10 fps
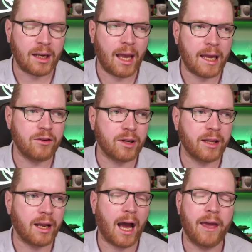And you
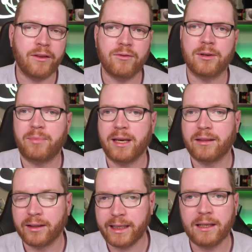can either you can pick
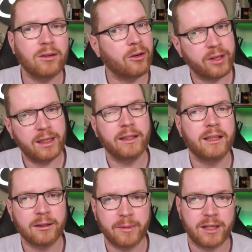the legal or the
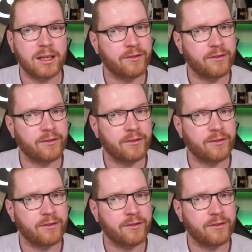illegal mission.